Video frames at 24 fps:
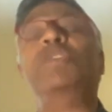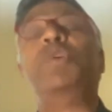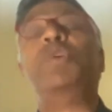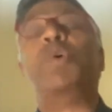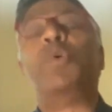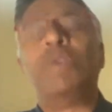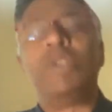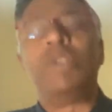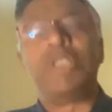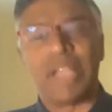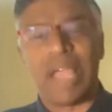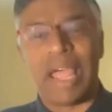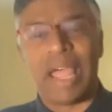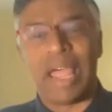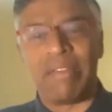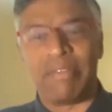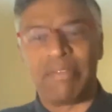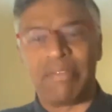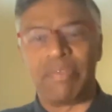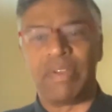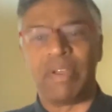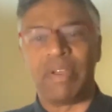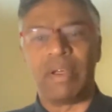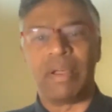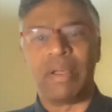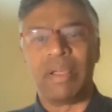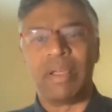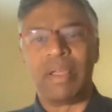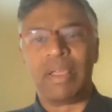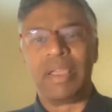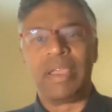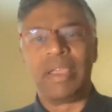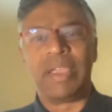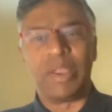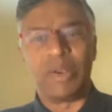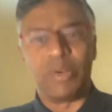don't have,
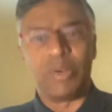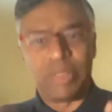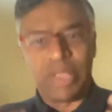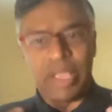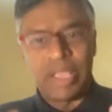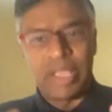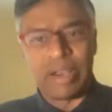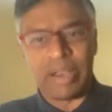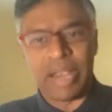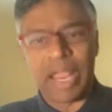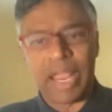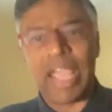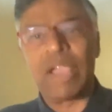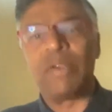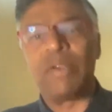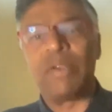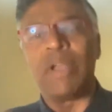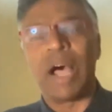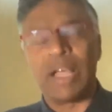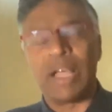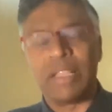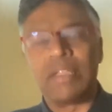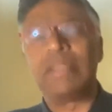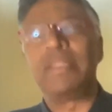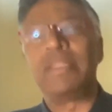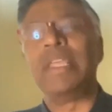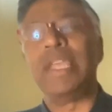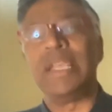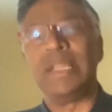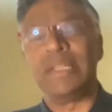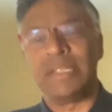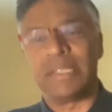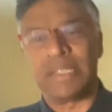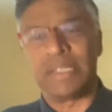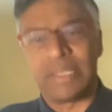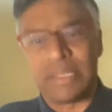they rely on other
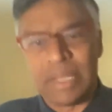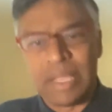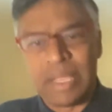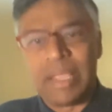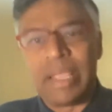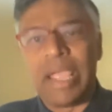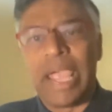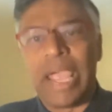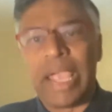things